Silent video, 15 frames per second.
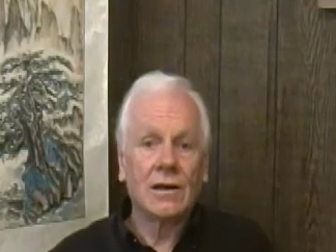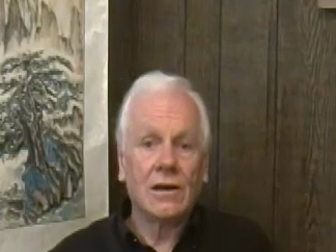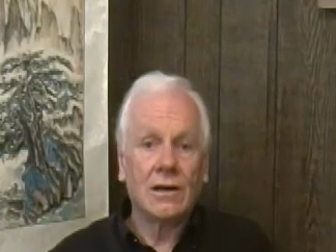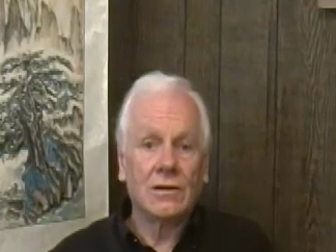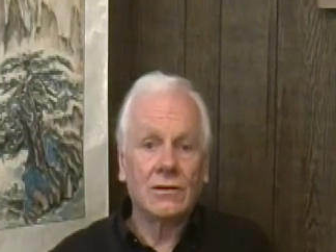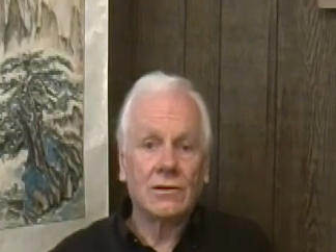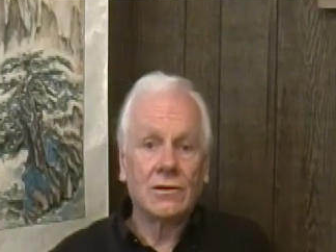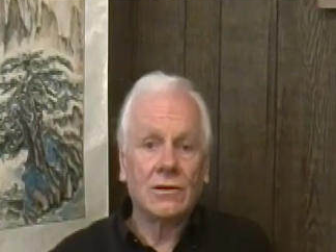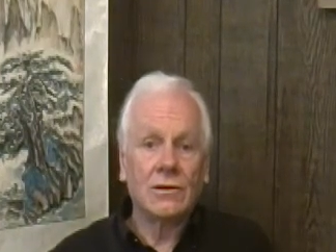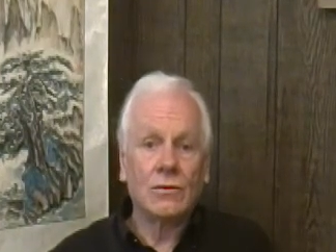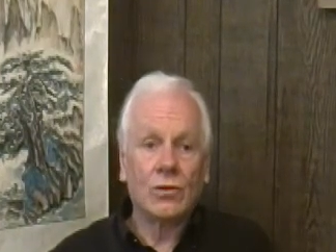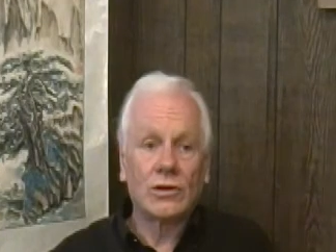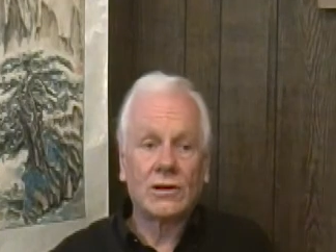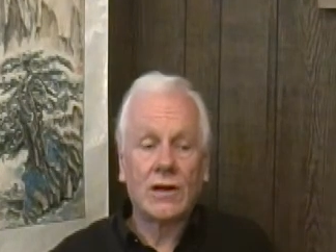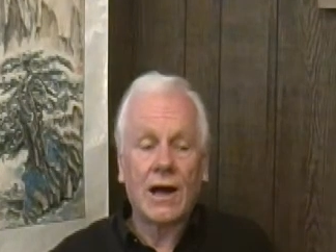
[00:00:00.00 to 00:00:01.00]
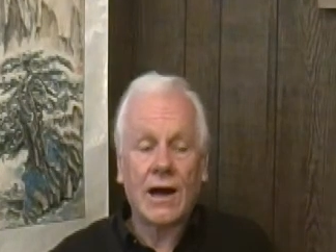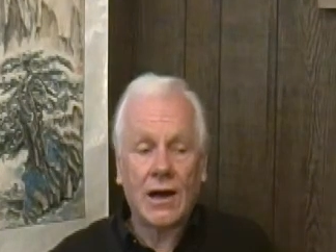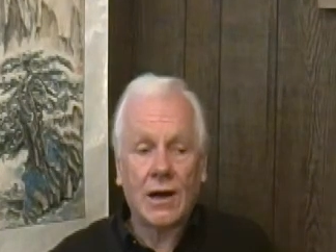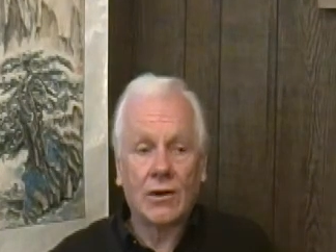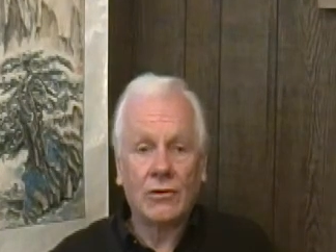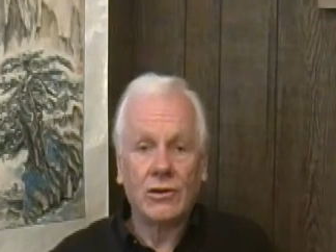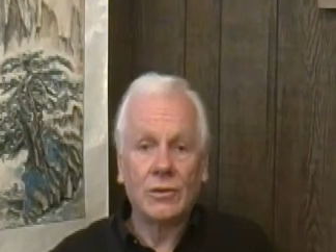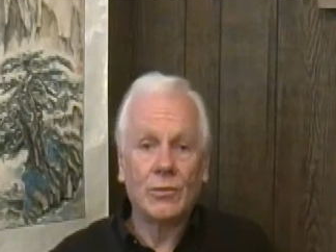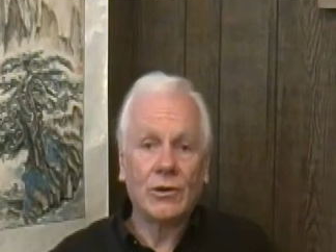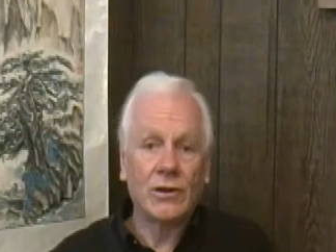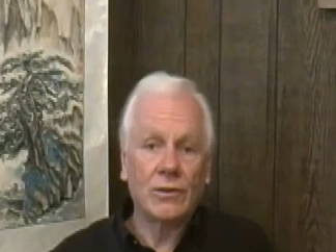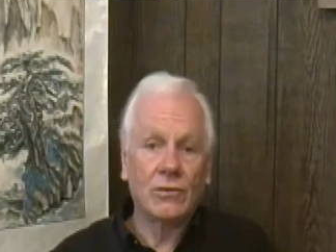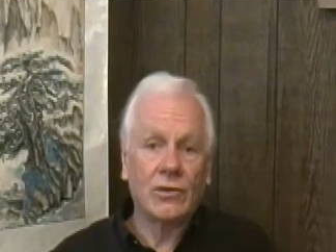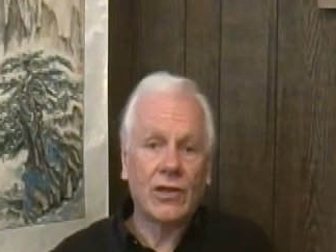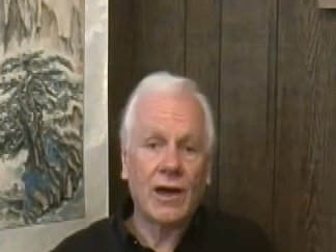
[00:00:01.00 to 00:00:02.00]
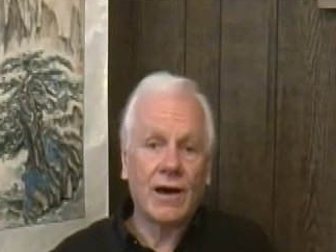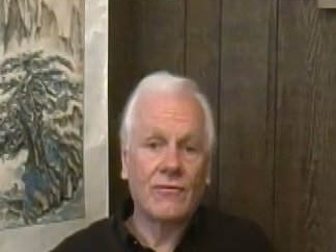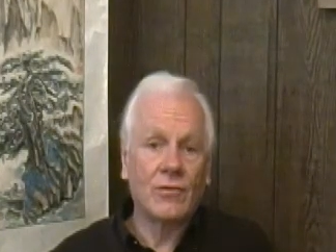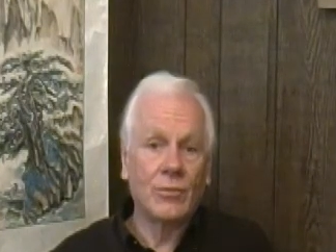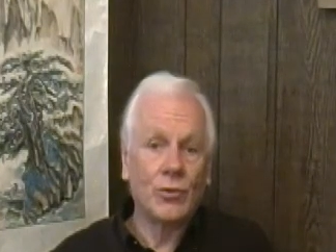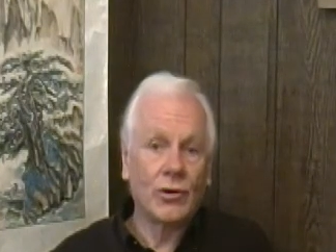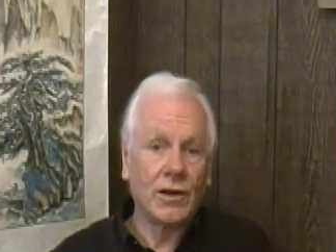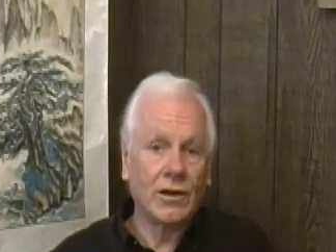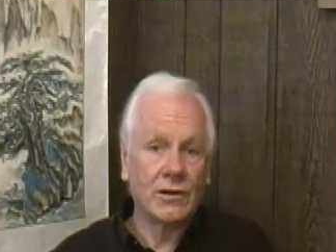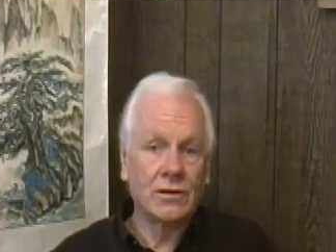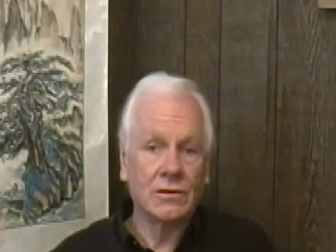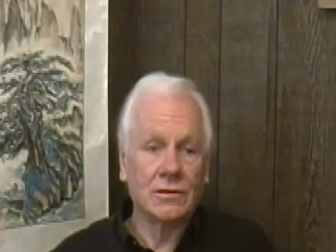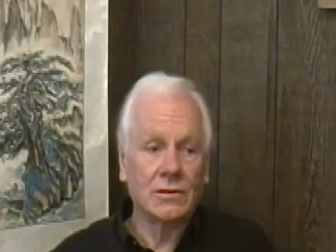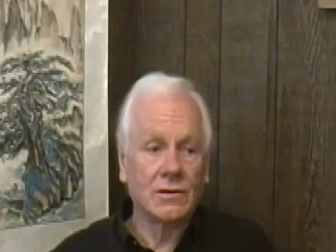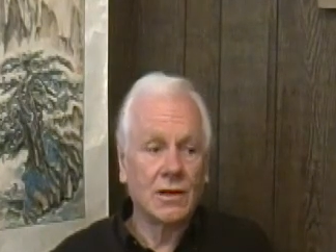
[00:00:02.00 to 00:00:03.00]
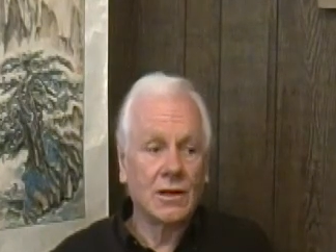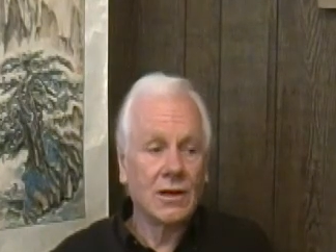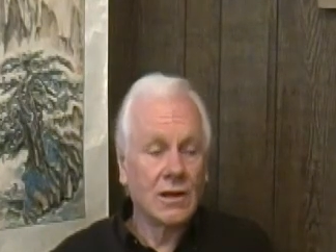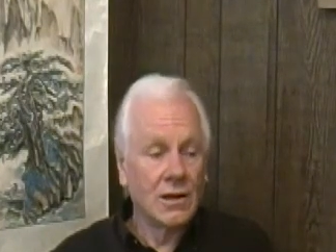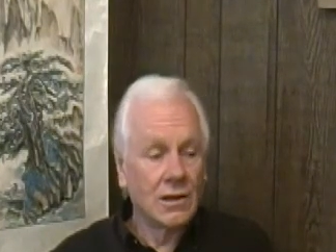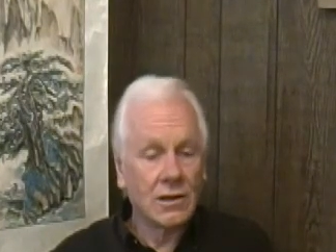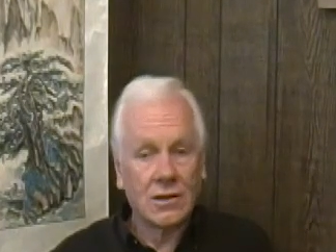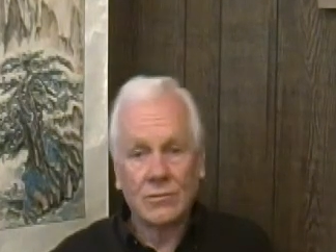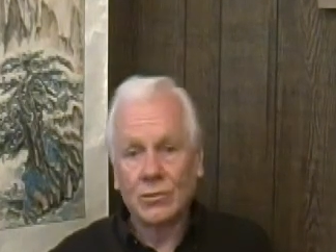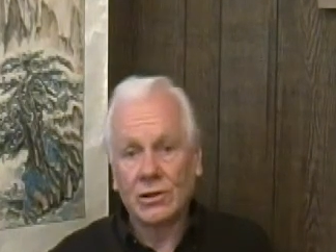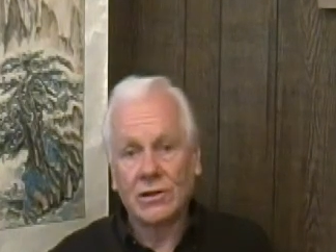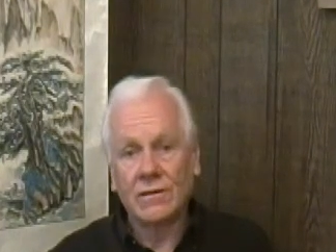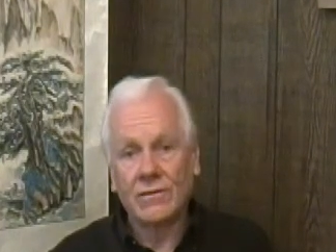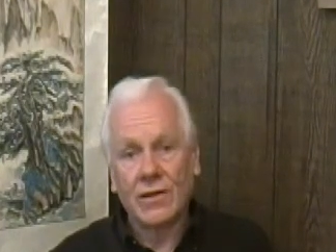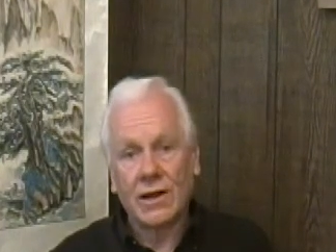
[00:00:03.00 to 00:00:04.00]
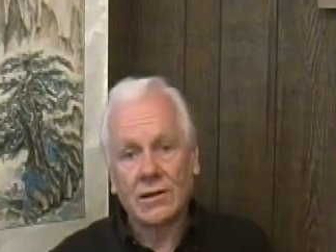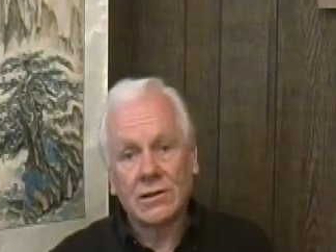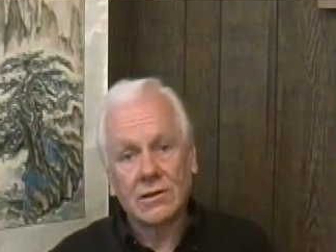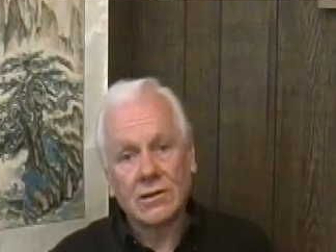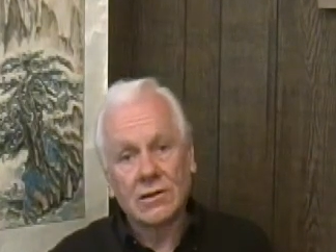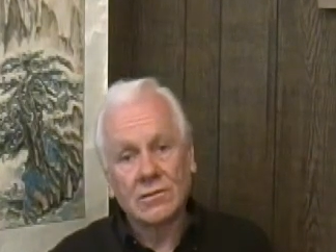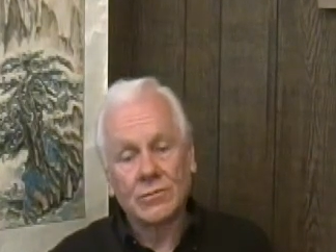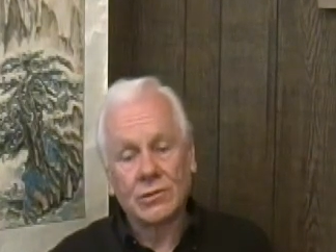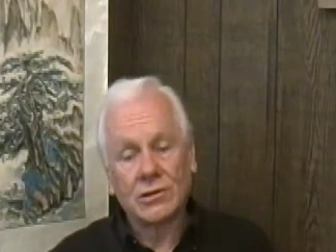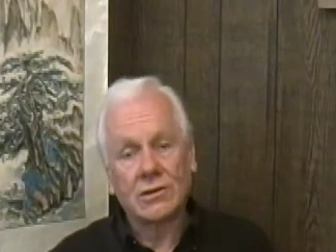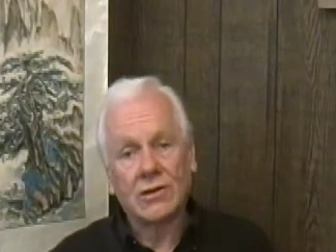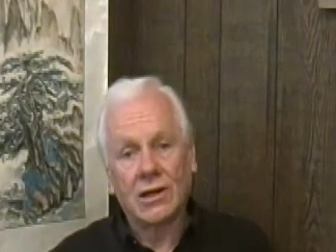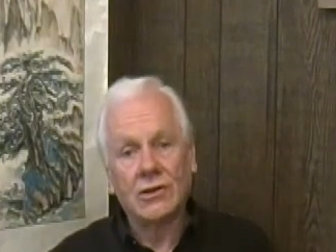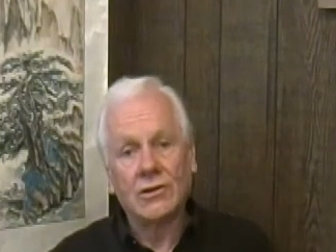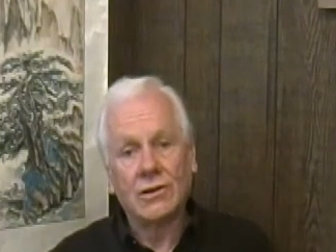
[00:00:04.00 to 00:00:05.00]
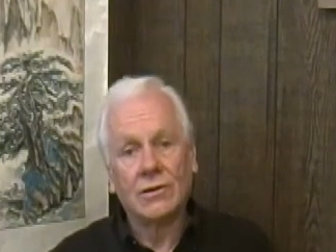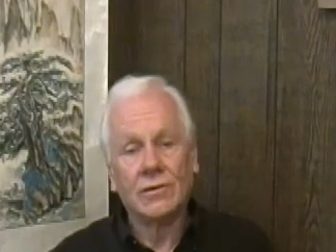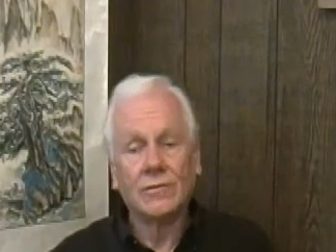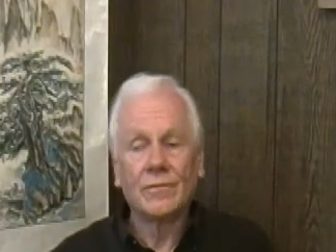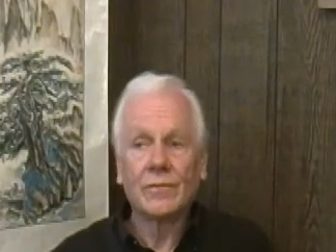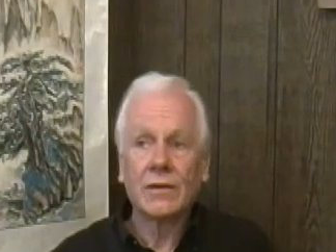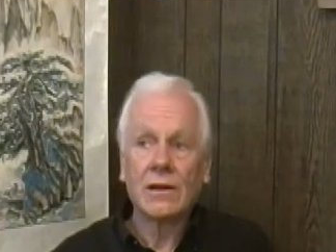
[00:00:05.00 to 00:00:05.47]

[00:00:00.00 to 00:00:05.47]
And you wonder how anybody with half a brain can believe that, but they do.